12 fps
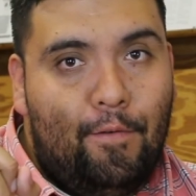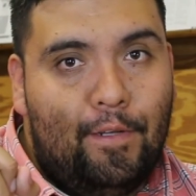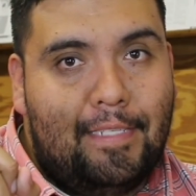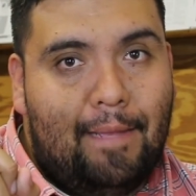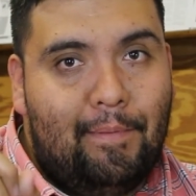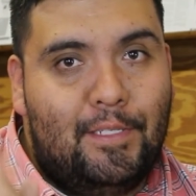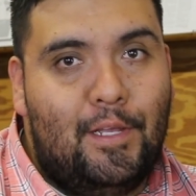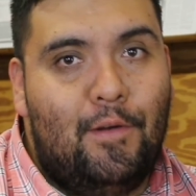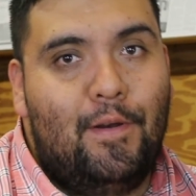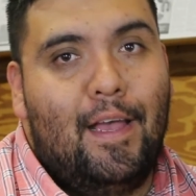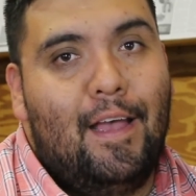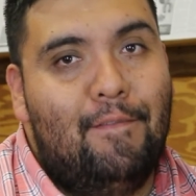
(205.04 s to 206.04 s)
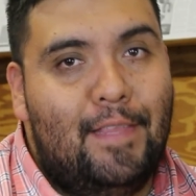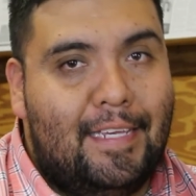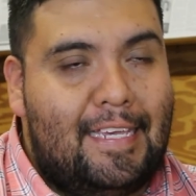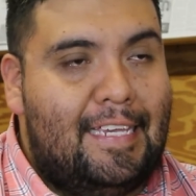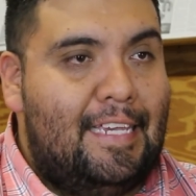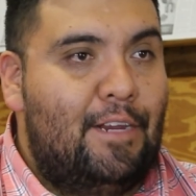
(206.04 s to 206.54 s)
first episode of the
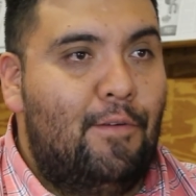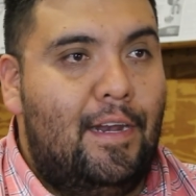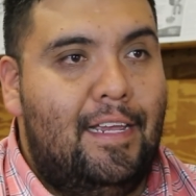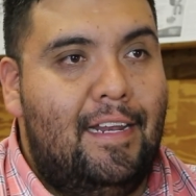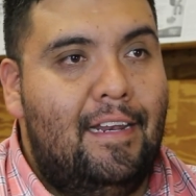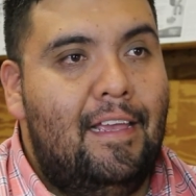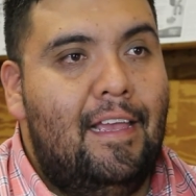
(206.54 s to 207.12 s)
Geeky Grunion.